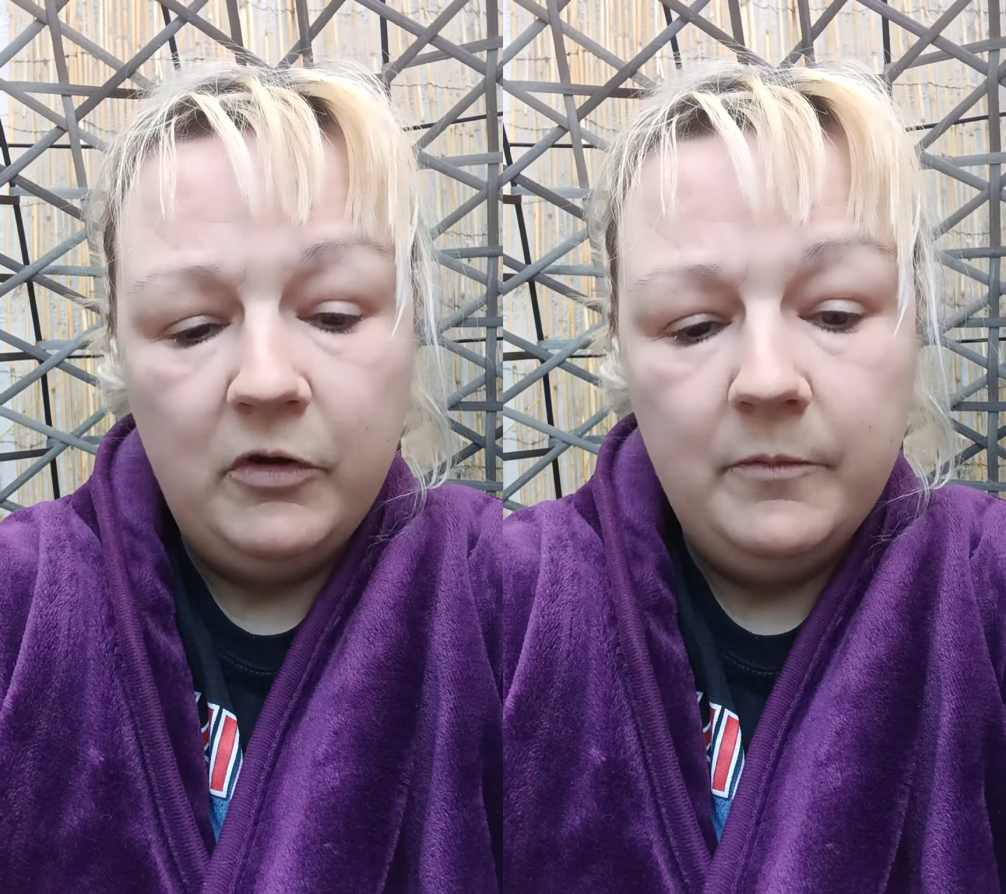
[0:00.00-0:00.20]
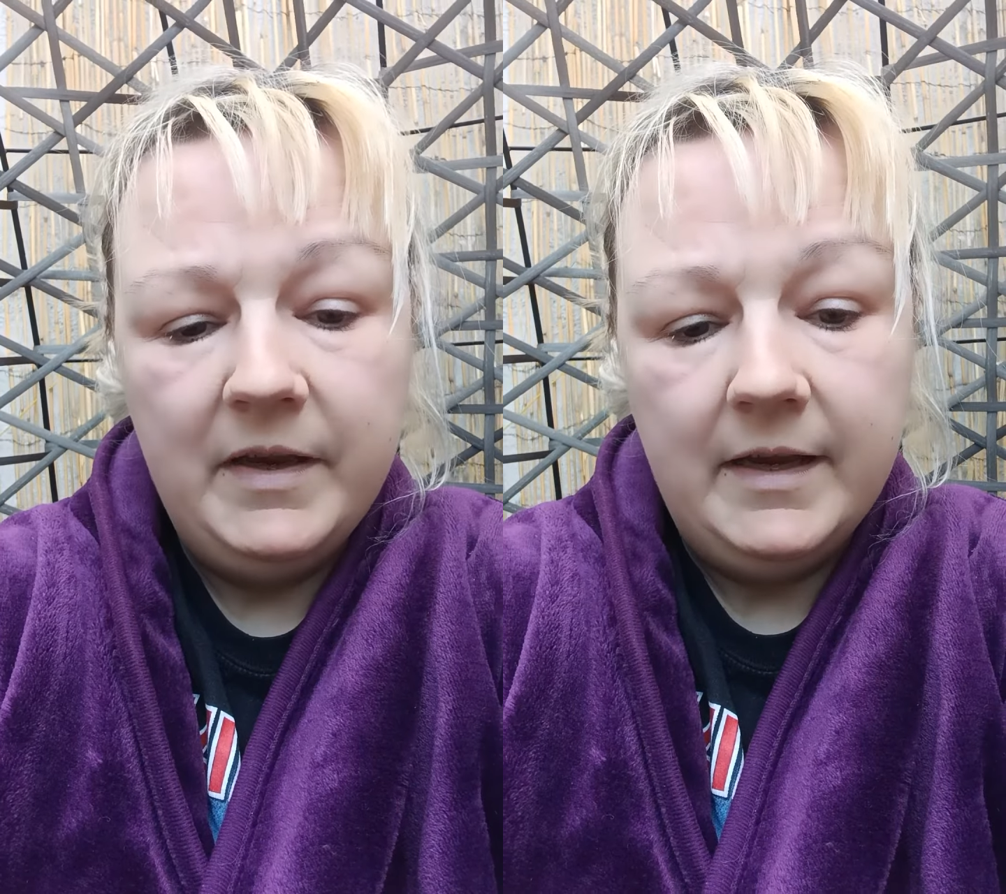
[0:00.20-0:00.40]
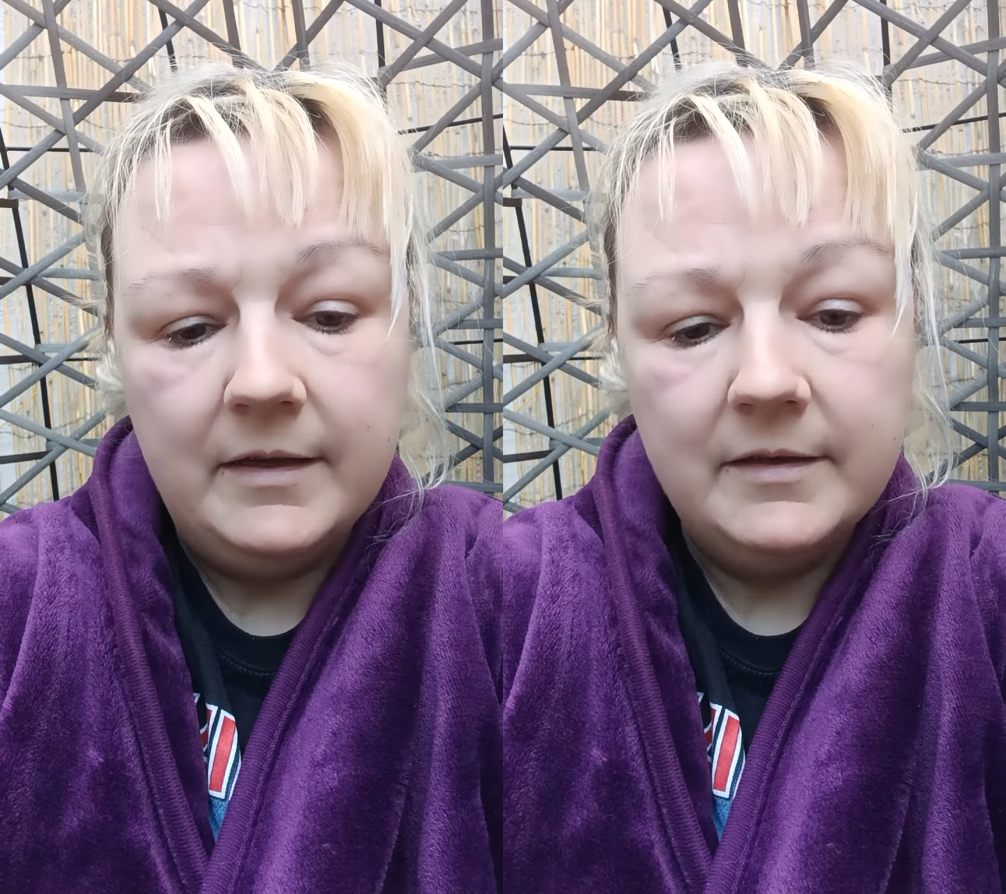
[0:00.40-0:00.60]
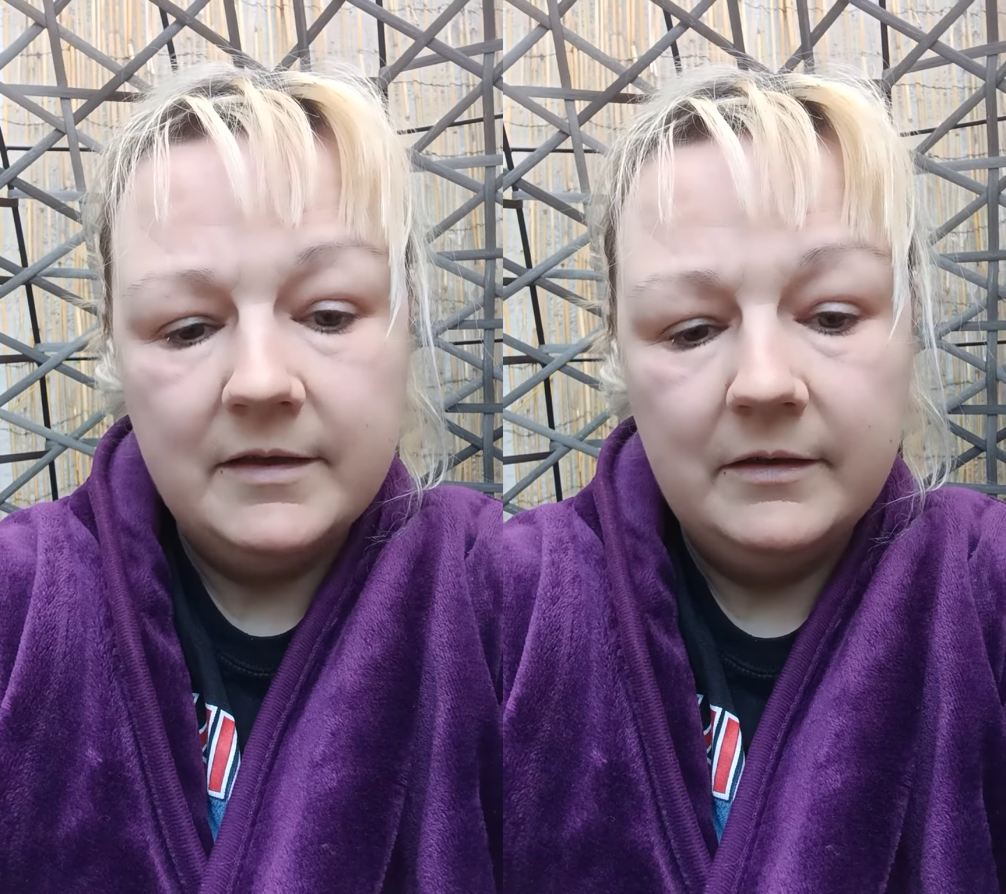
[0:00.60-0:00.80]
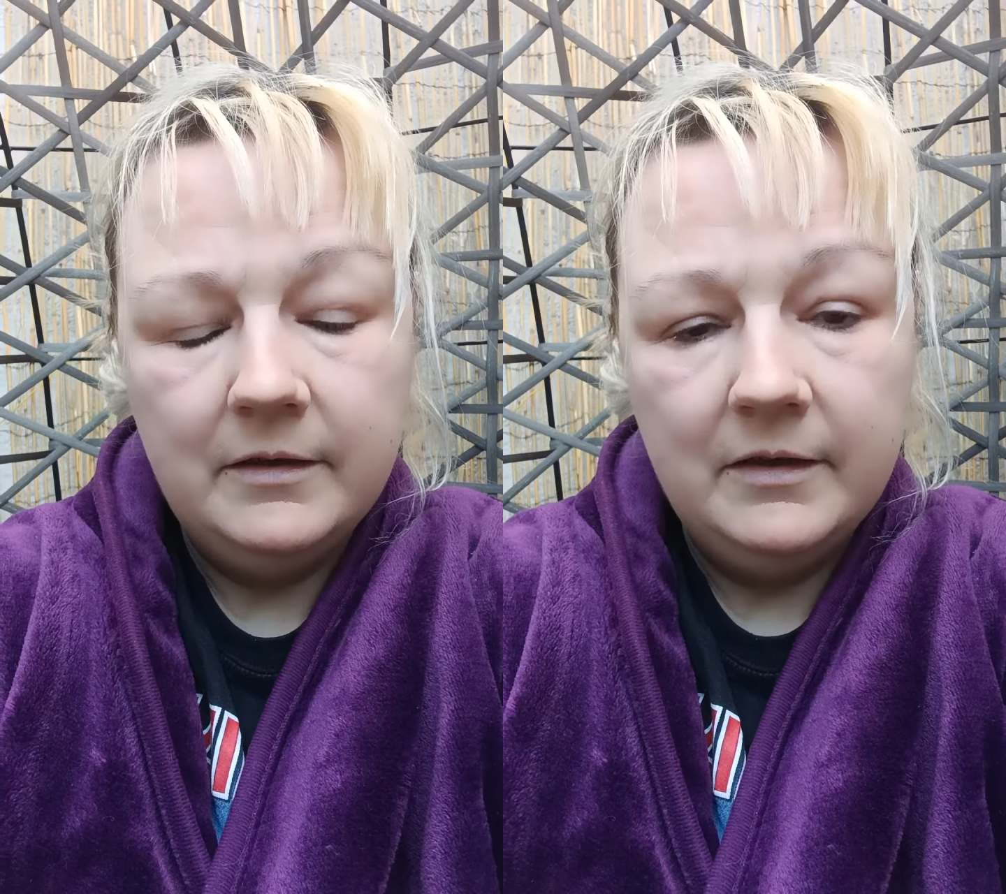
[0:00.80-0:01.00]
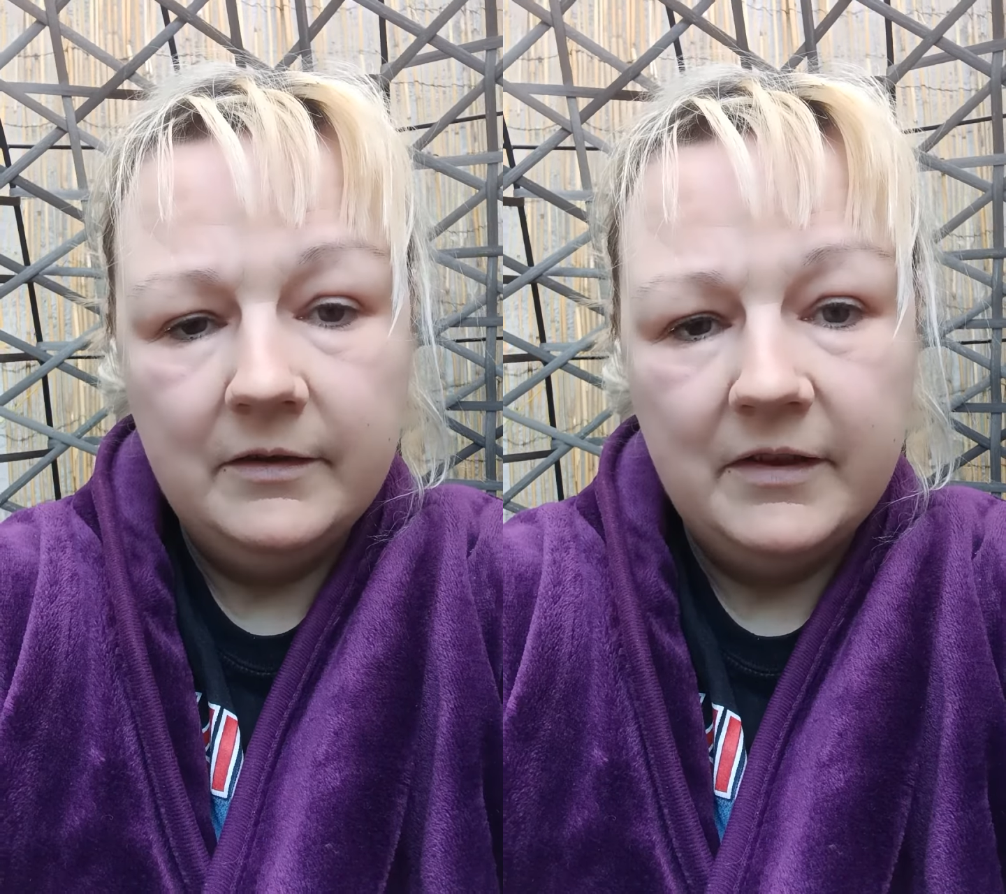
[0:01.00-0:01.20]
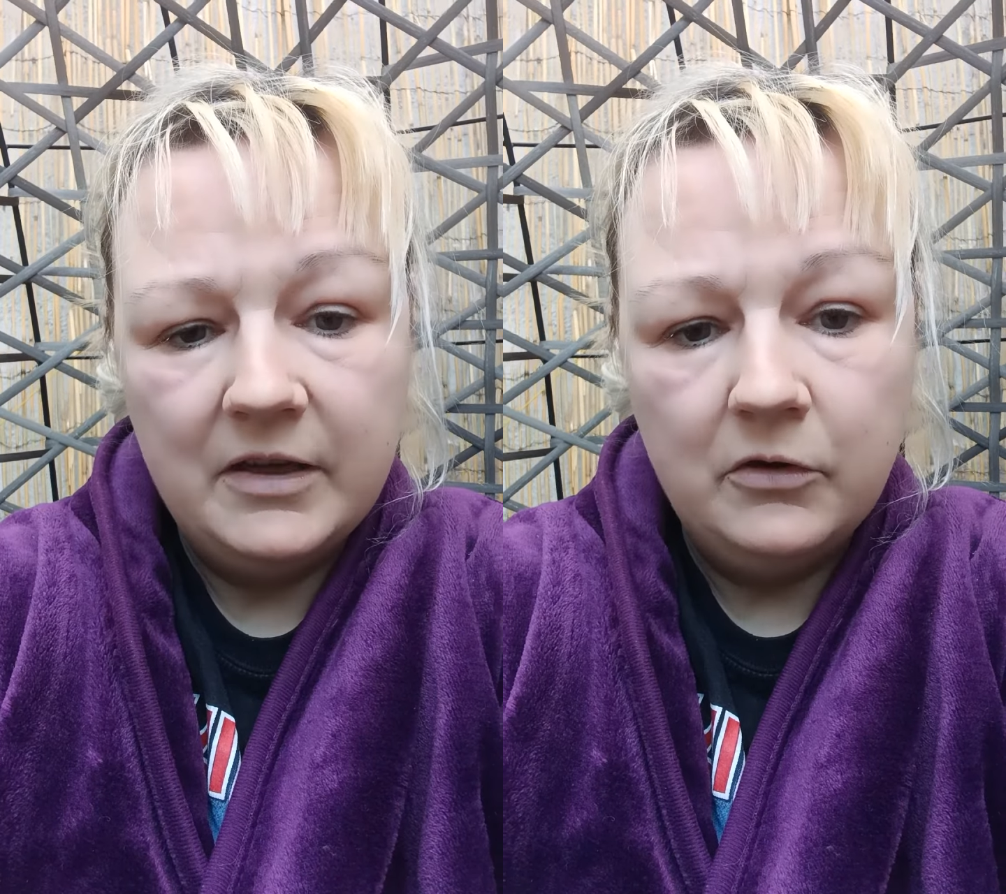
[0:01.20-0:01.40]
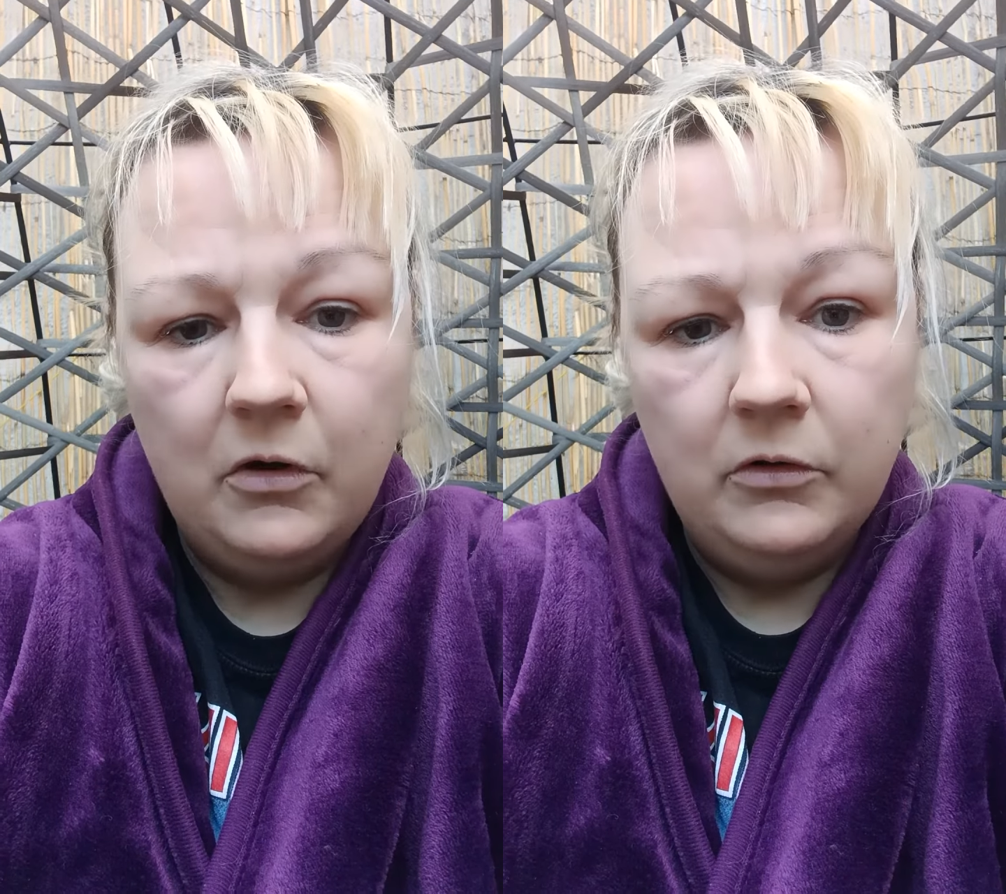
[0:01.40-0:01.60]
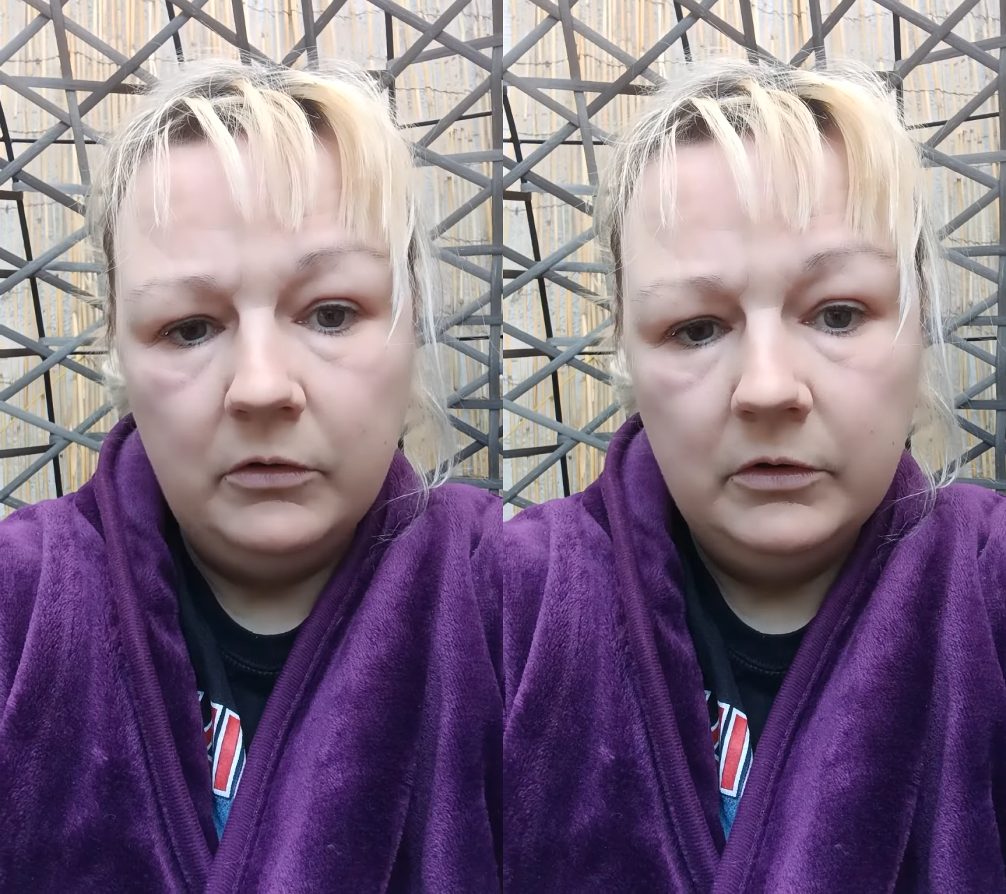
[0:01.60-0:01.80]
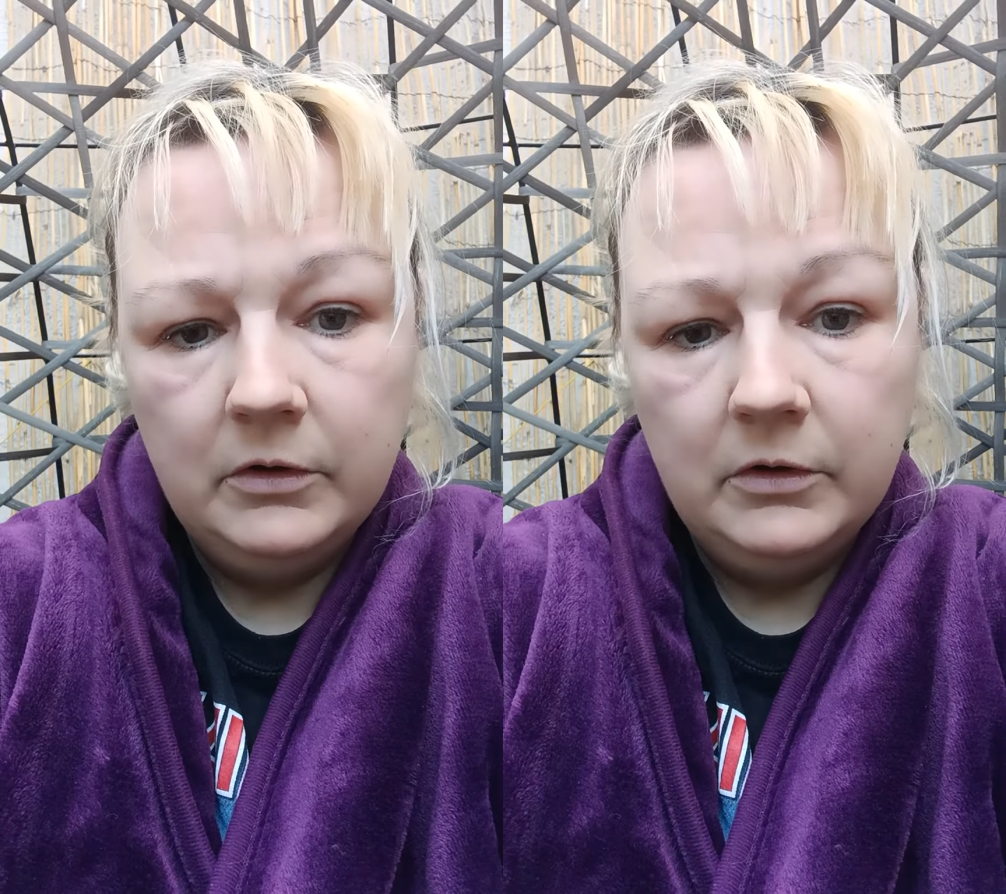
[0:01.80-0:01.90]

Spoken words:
minutes. That's all.